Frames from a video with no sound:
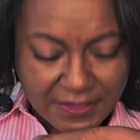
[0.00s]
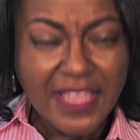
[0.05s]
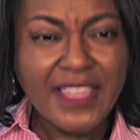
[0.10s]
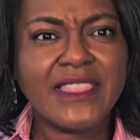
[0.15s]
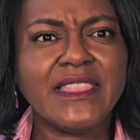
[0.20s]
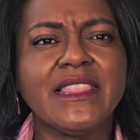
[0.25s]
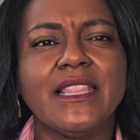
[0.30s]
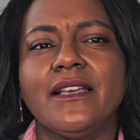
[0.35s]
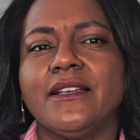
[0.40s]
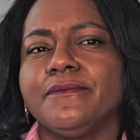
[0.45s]
That,
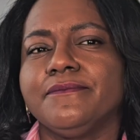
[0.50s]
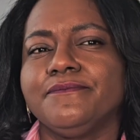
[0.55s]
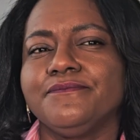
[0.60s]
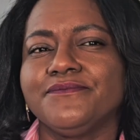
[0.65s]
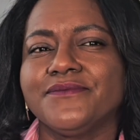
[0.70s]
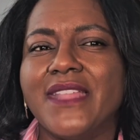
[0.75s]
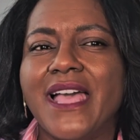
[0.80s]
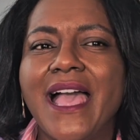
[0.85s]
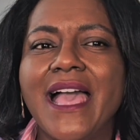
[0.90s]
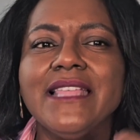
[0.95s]

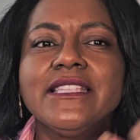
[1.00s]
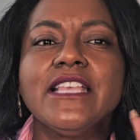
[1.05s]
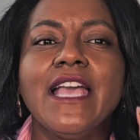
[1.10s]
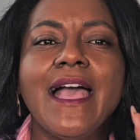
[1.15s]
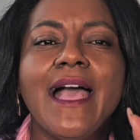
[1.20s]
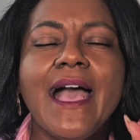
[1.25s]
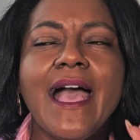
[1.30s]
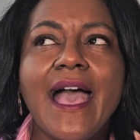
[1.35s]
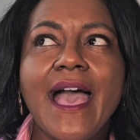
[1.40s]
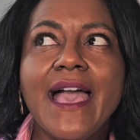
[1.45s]

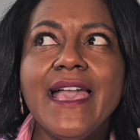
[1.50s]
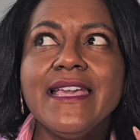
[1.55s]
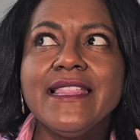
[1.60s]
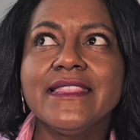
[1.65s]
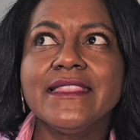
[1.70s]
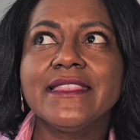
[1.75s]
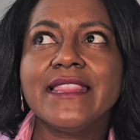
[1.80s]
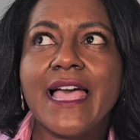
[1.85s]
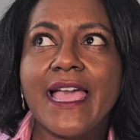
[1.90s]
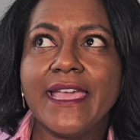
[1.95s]
I
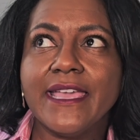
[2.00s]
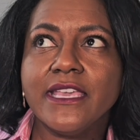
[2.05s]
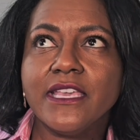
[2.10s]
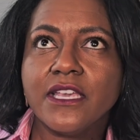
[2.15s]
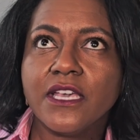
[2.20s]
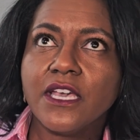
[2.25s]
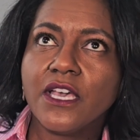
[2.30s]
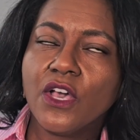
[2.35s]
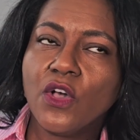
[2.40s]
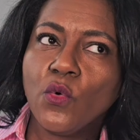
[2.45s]

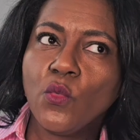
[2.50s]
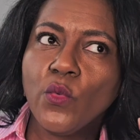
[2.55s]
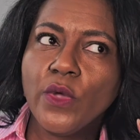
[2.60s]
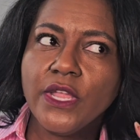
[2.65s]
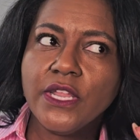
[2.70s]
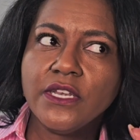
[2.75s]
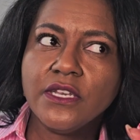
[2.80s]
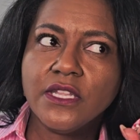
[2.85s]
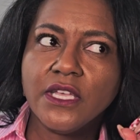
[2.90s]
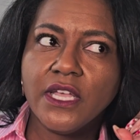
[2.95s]
like
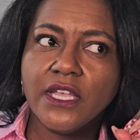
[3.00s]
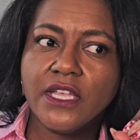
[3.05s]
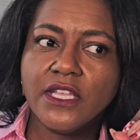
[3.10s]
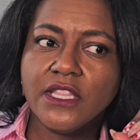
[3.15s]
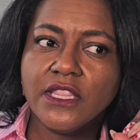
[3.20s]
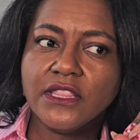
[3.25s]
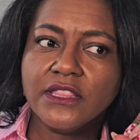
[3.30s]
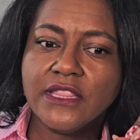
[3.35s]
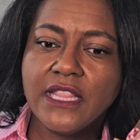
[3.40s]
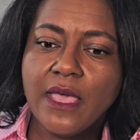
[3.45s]
when
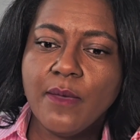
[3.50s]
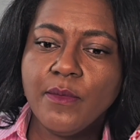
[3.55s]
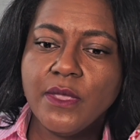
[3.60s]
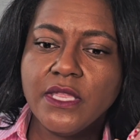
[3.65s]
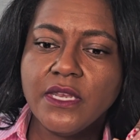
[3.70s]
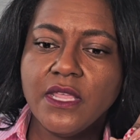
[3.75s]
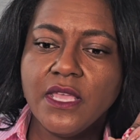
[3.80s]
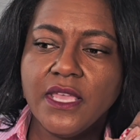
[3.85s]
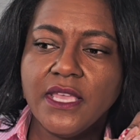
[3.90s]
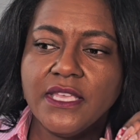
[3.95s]

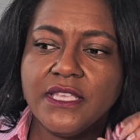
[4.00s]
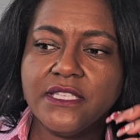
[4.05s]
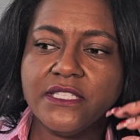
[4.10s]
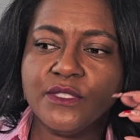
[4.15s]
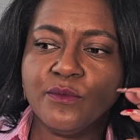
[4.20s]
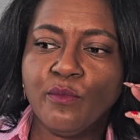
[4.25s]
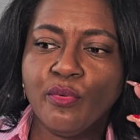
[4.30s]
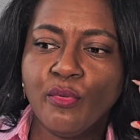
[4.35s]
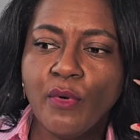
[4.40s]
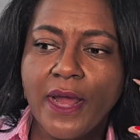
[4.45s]
lemon
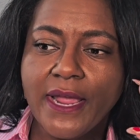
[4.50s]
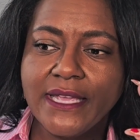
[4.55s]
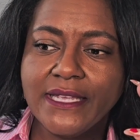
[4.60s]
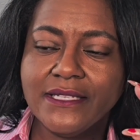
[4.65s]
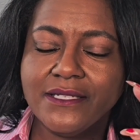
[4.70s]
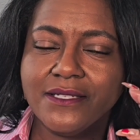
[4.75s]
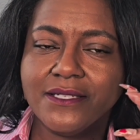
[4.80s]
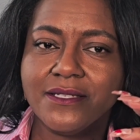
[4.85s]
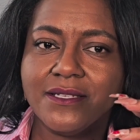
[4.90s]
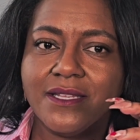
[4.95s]
is
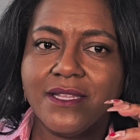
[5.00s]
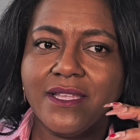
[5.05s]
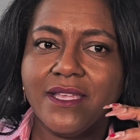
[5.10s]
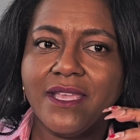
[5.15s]
bright